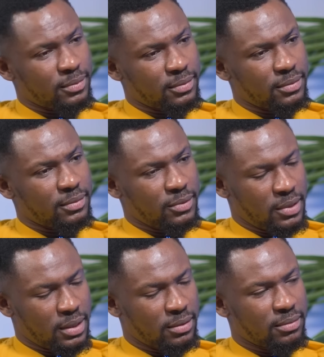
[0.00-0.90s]

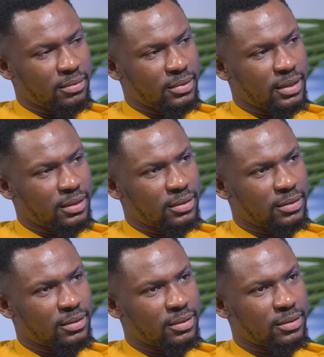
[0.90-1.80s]
Okay.
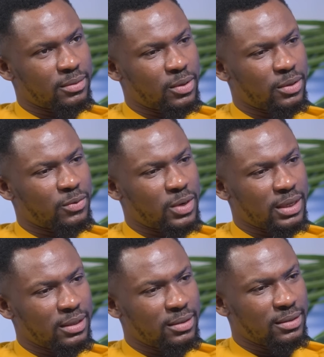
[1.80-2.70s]
What of
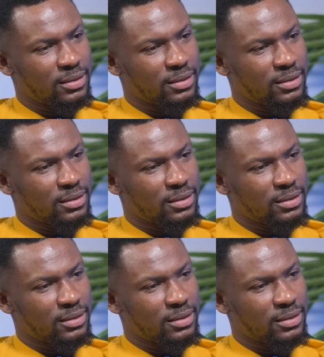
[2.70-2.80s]
Wanni?